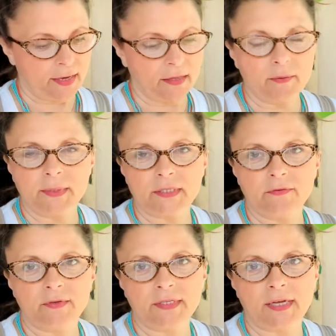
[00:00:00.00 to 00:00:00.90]
elements
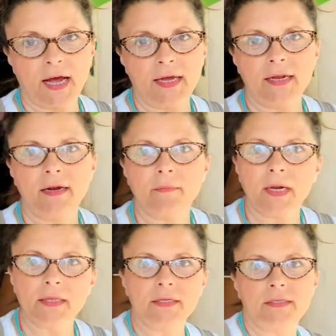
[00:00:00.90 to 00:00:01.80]
of design, and I'm going
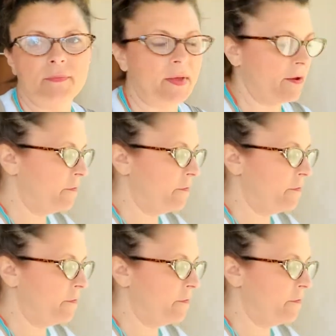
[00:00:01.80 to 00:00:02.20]
to list them here